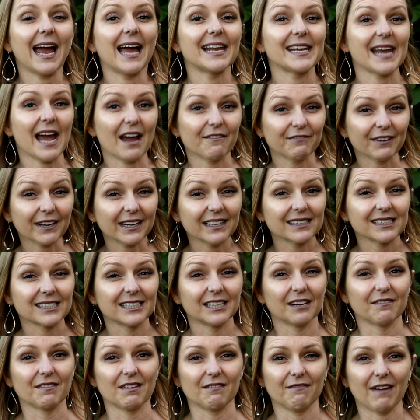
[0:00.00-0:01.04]
and
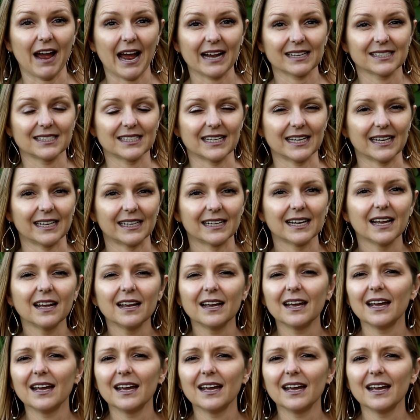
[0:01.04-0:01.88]
efficacy of the vaccine.